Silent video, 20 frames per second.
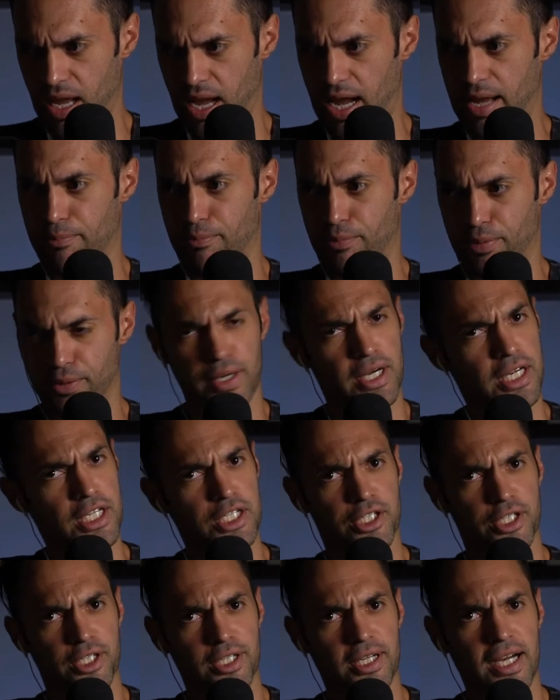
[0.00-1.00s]
I'm pretty
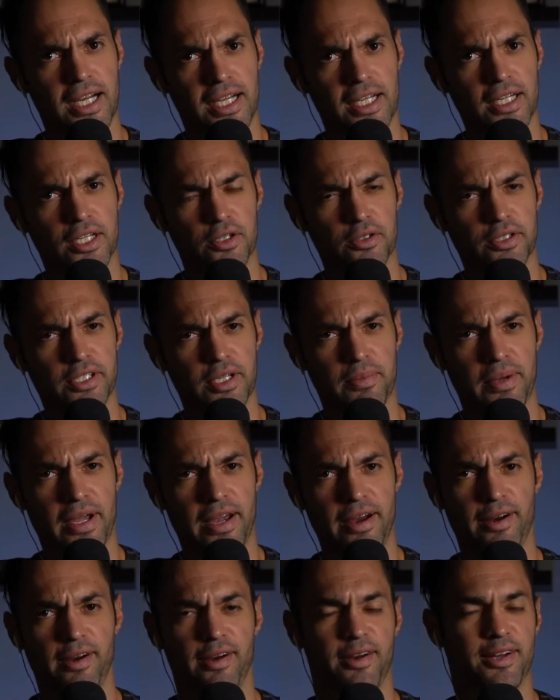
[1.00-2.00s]
sure I could do some
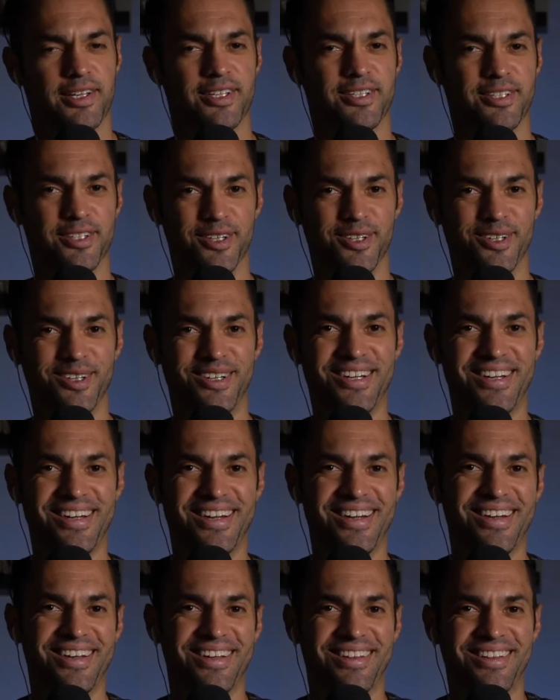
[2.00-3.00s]
hair. So
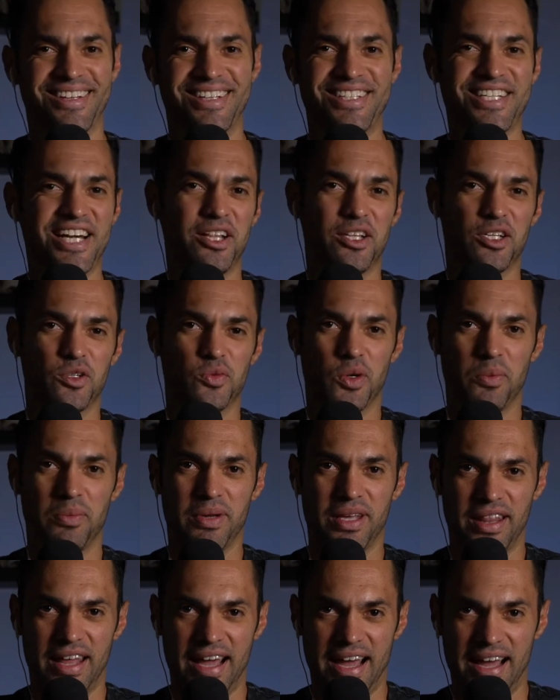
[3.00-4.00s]
the challenge will
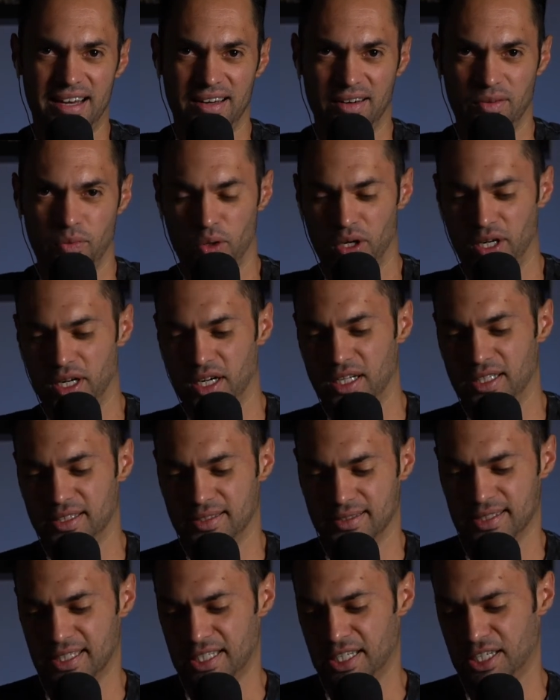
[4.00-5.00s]
be that we're going to
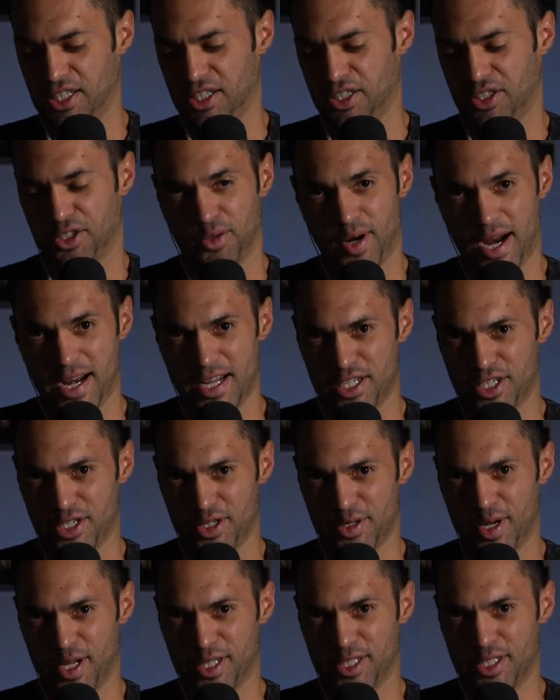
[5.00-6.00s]
try to
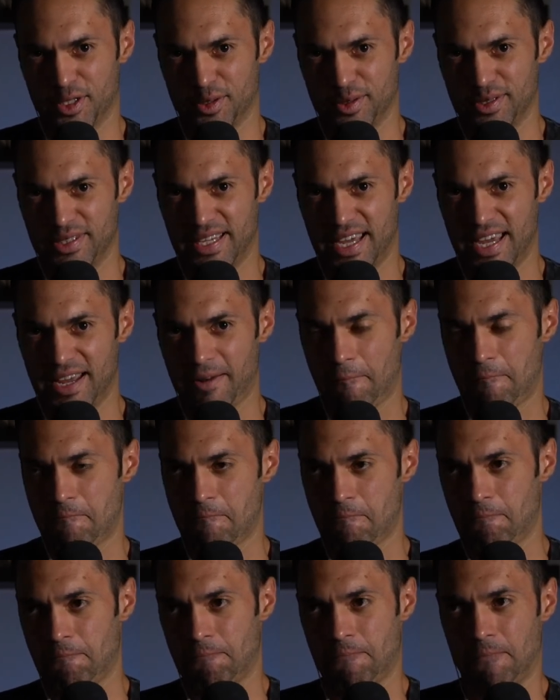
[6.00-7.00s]
shoot on Tuesday,
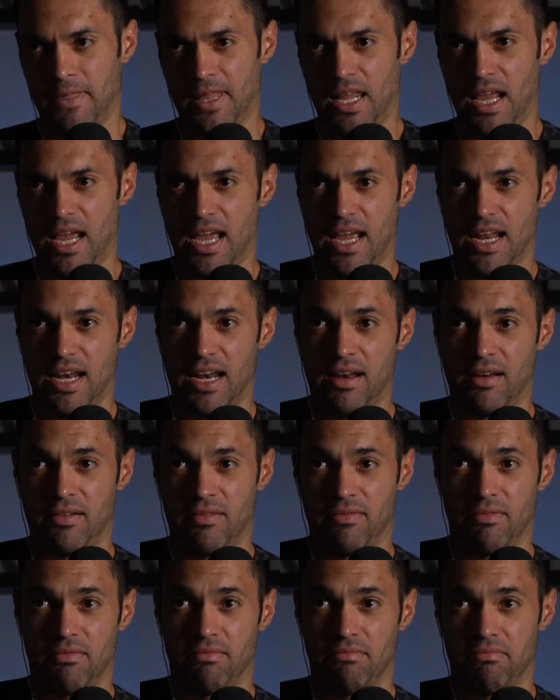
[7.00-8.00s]
and
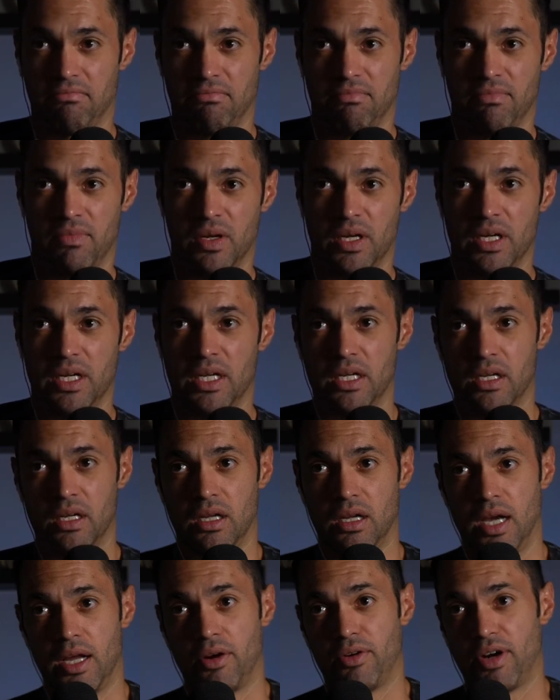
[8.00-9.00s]

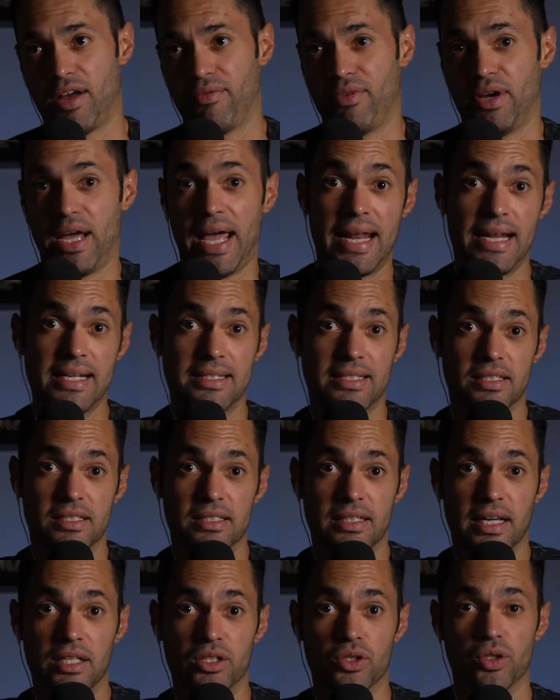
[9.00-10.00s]
I don't have an editing
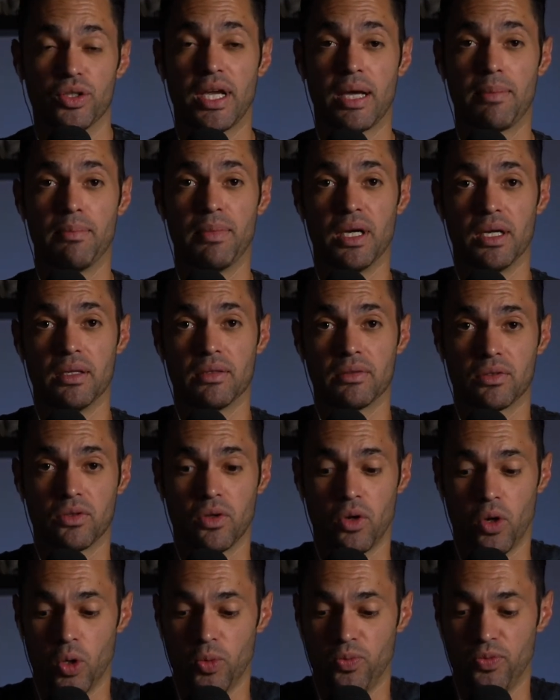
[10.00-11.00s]
schedule yet, but
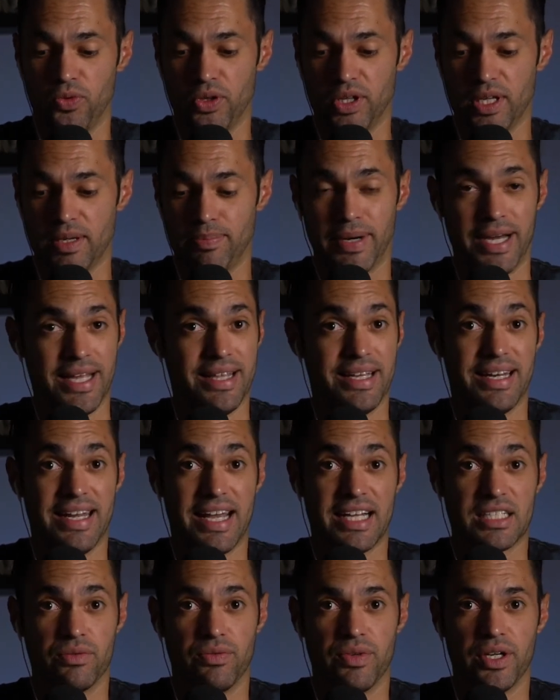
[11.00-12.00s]
hopefully by the
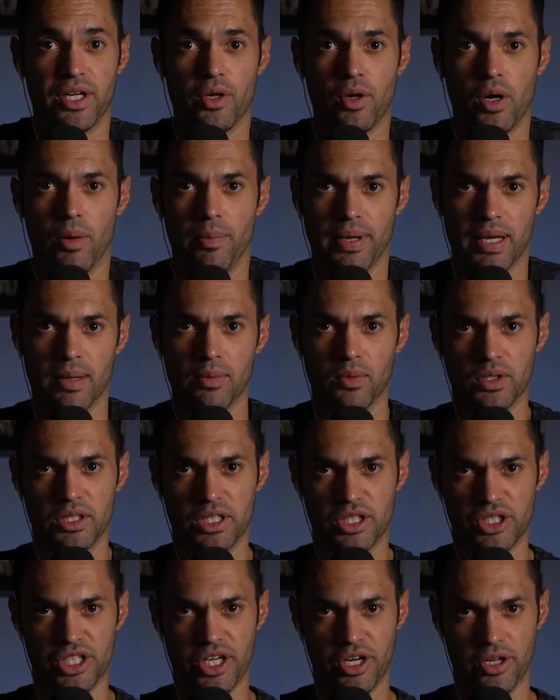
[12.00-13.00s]
next video, I'll be able to
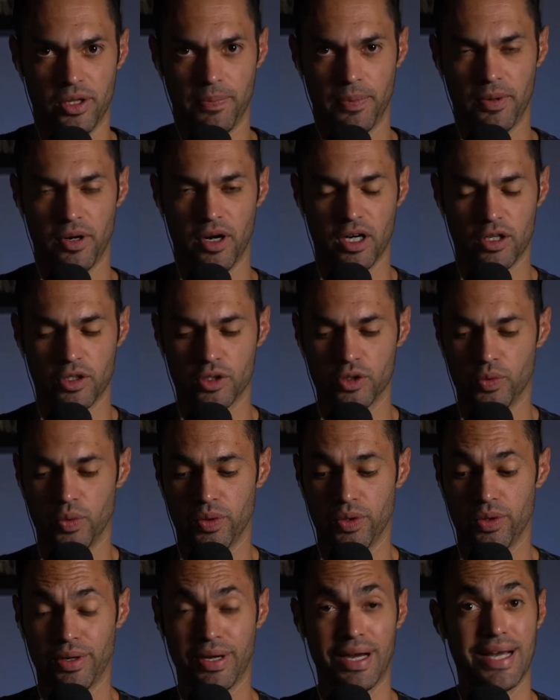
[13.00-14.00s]
share the progress
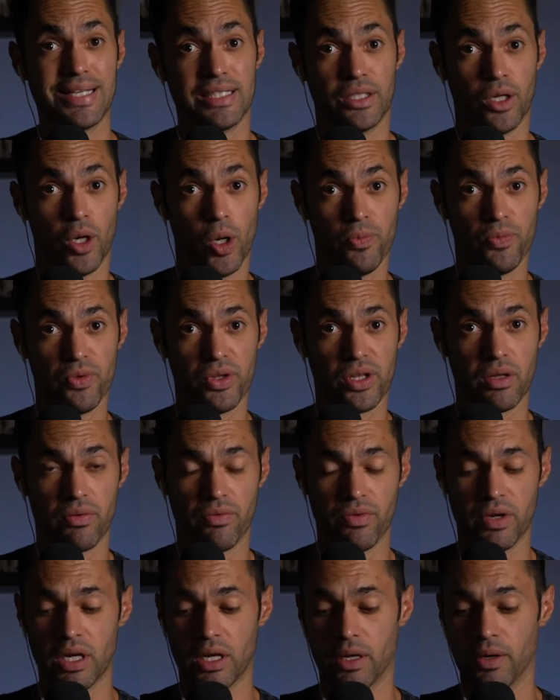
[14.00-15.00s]
with you guys and hopefully the
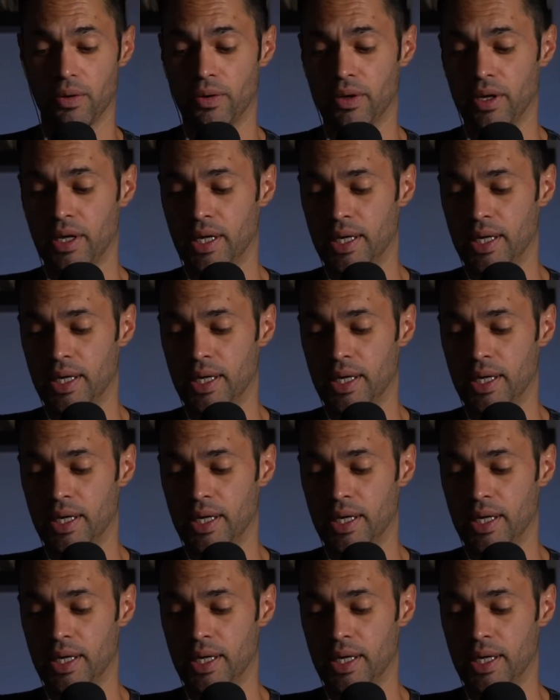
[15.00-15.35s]
video.